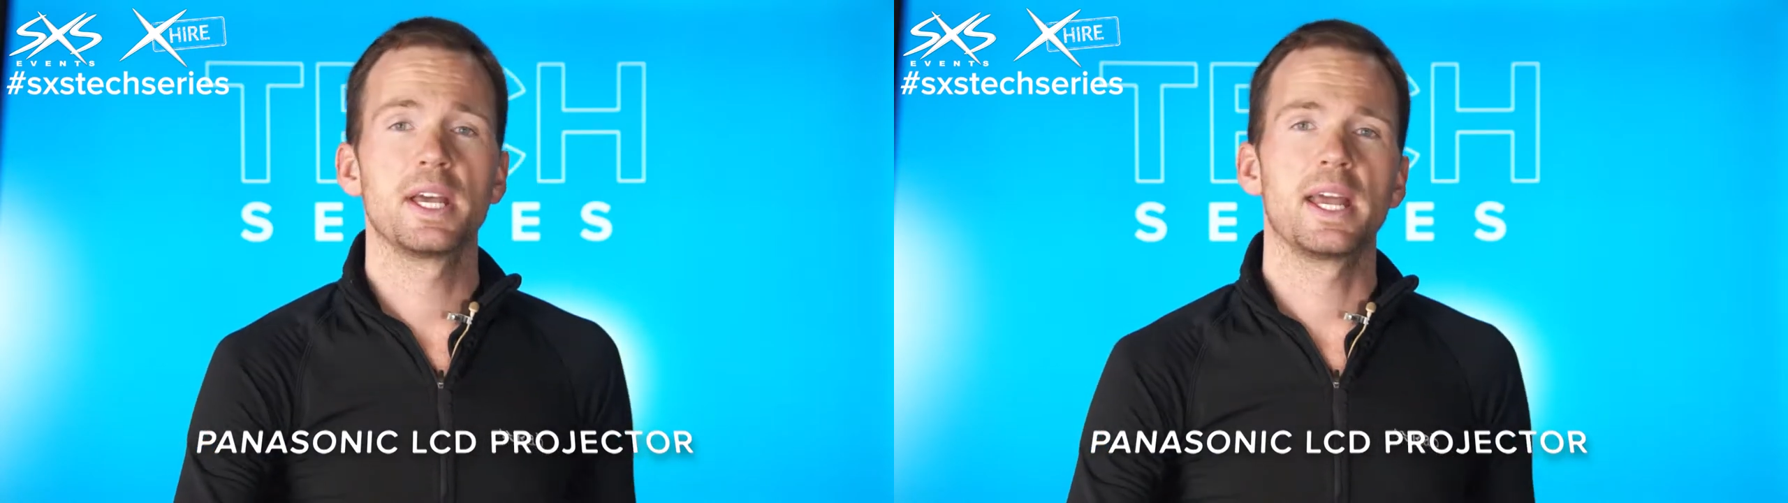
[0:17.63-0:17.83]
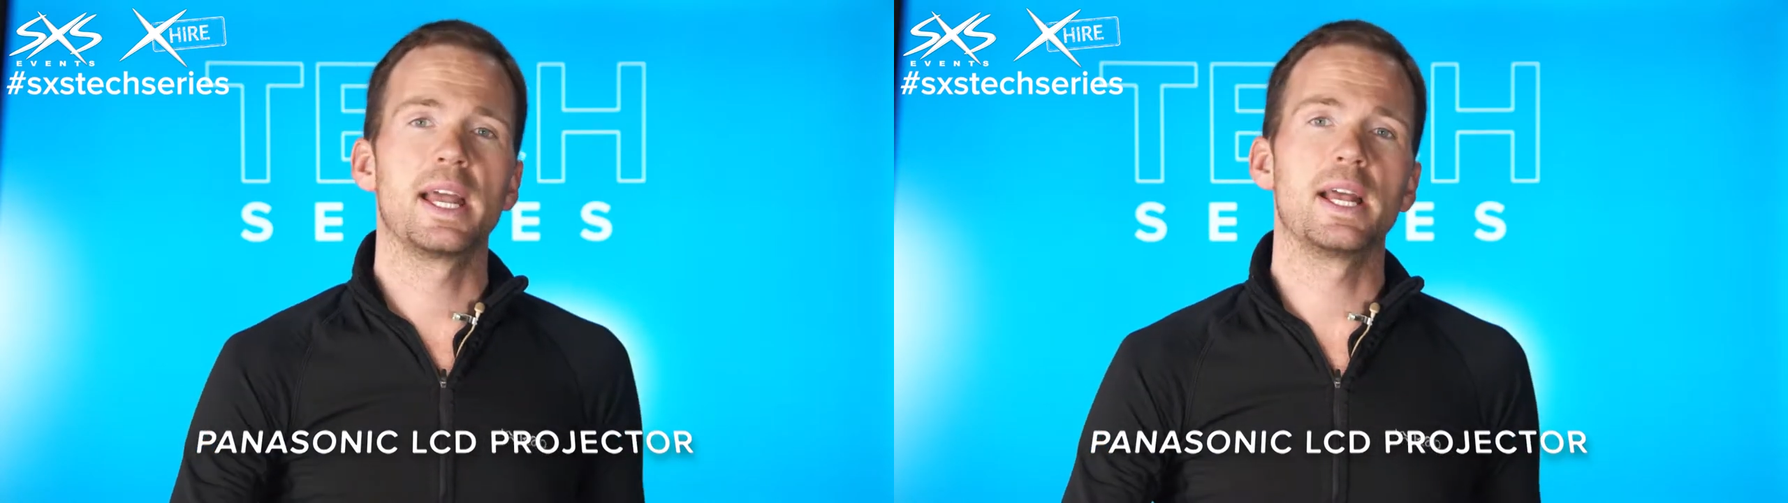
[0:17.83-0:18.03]

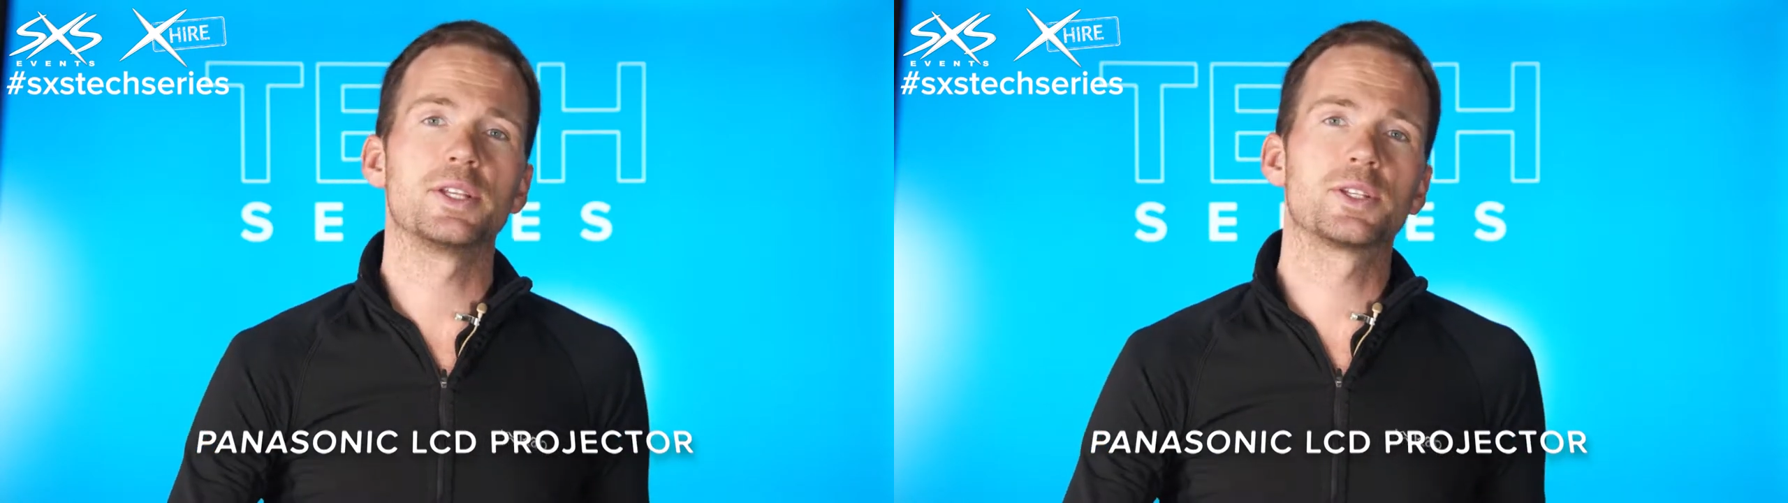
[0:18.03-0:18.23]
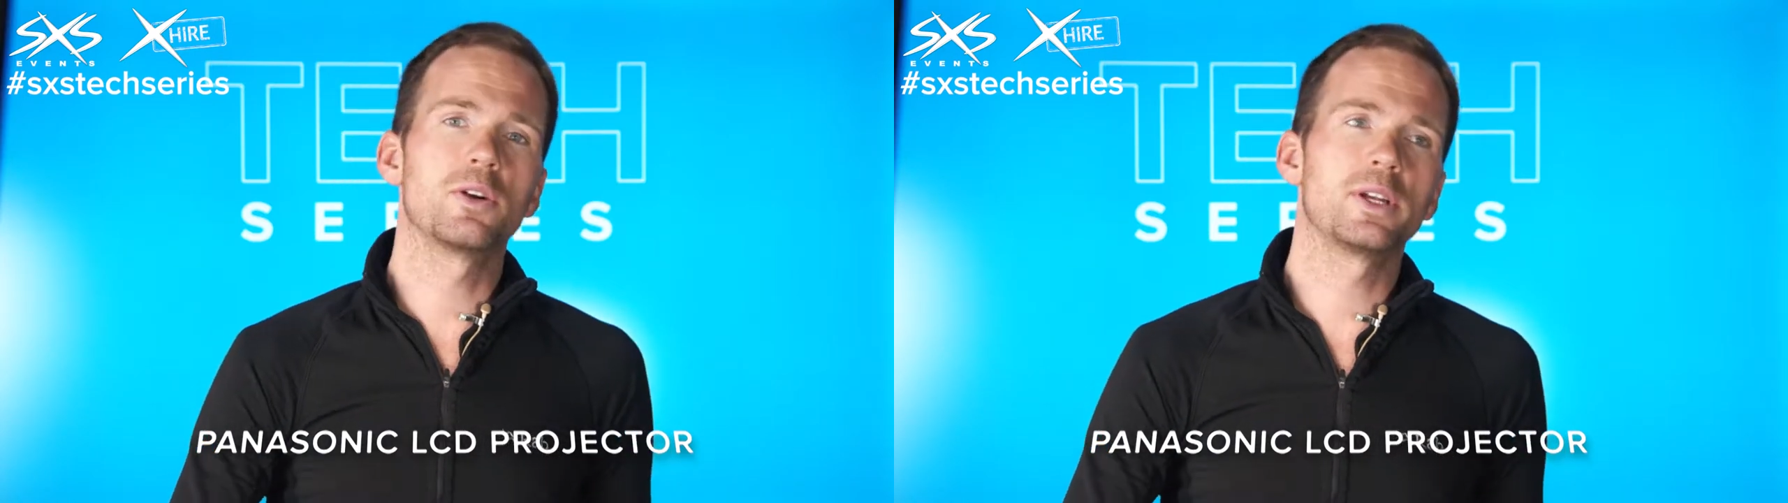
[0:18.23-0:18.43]

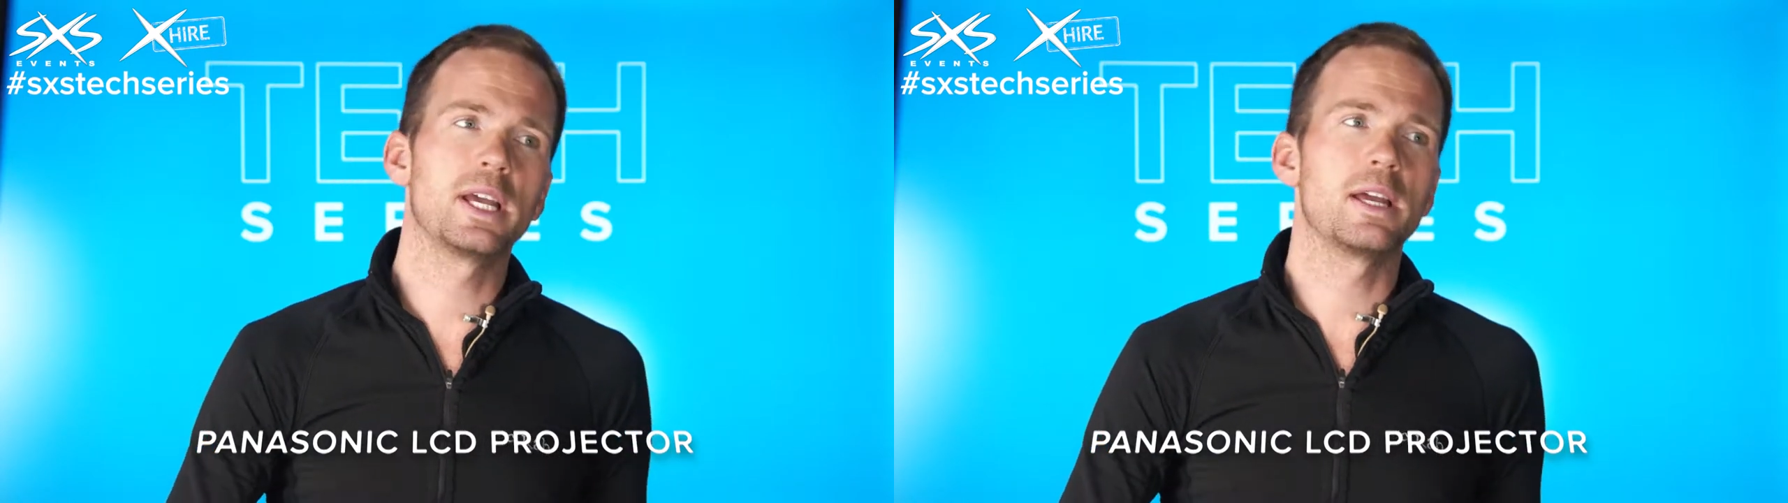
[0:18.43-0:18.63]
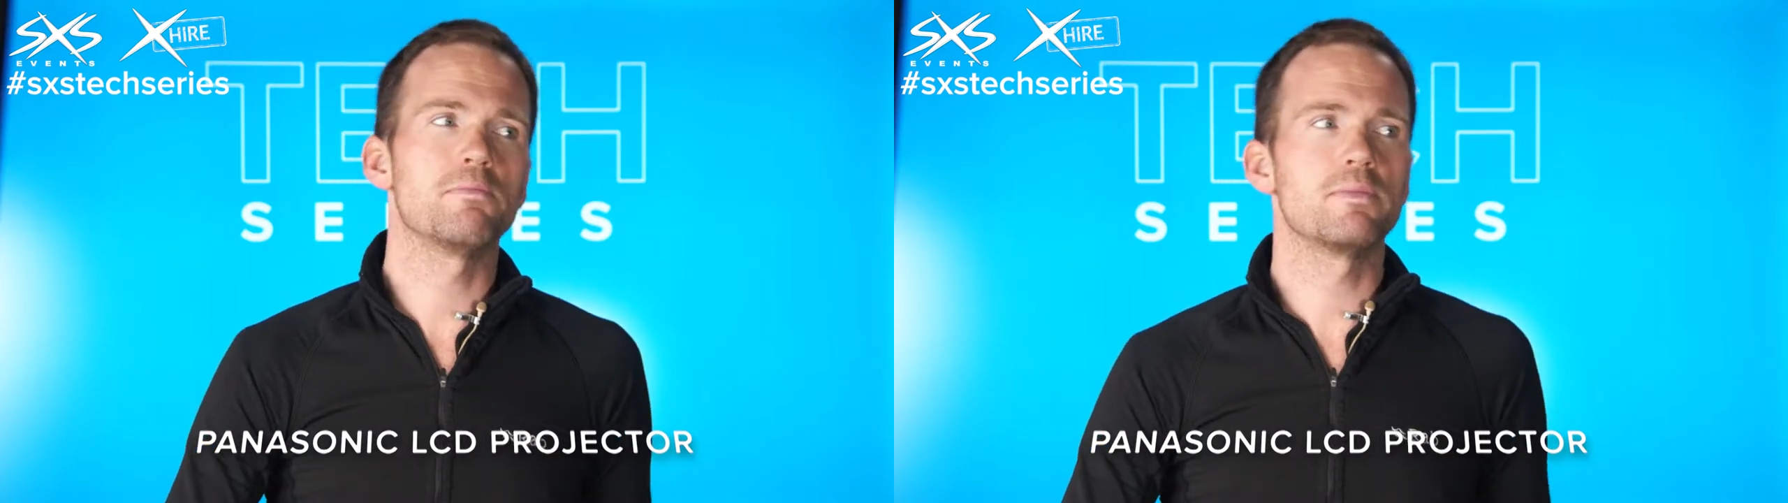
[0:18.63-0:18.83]
is good
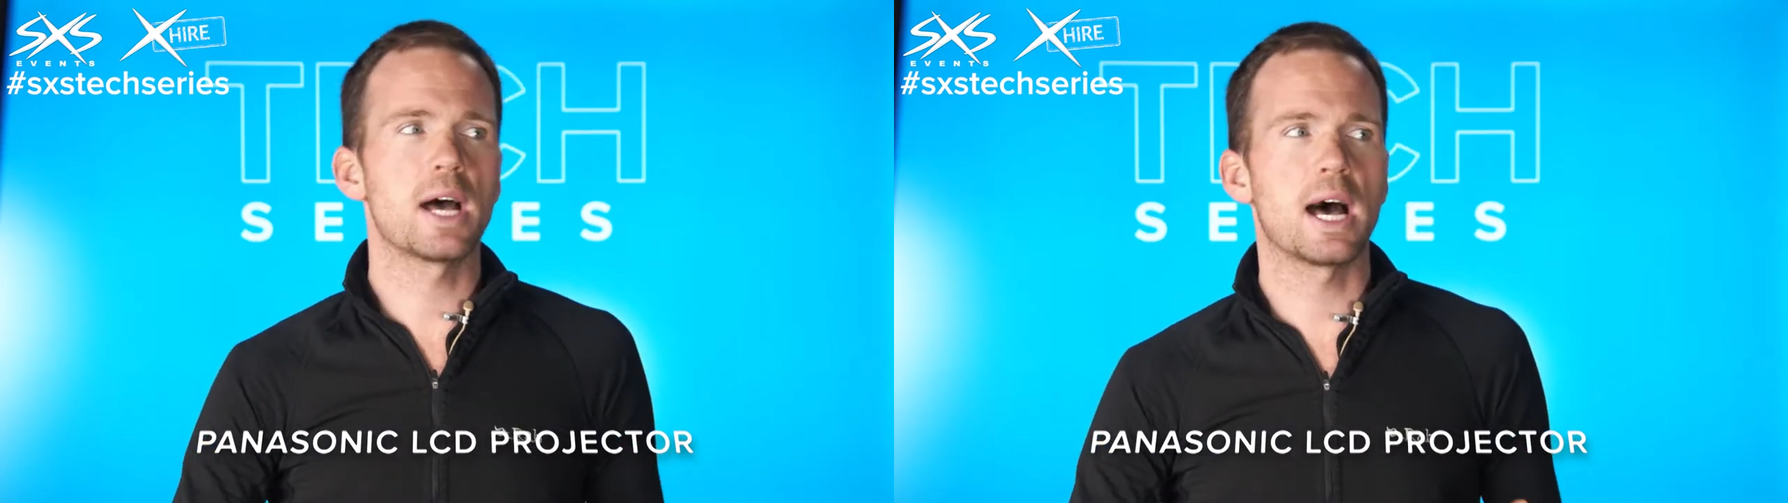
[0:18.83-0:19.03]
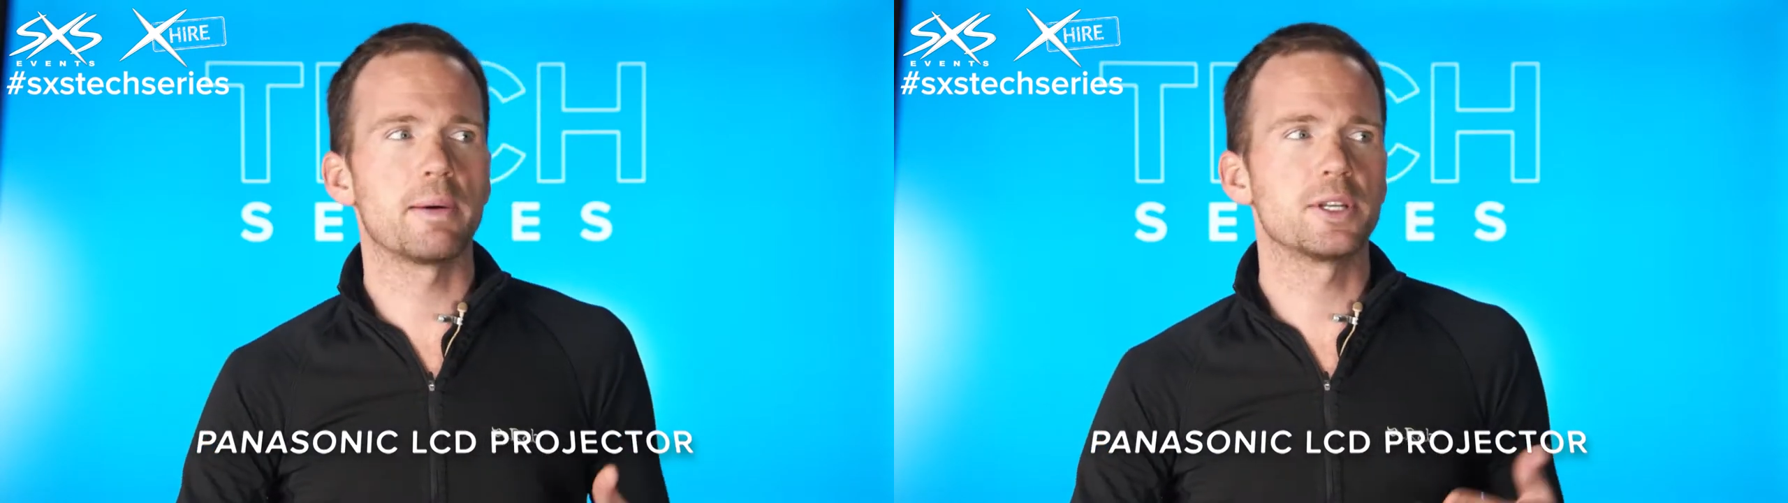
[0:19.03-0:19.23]
in uh,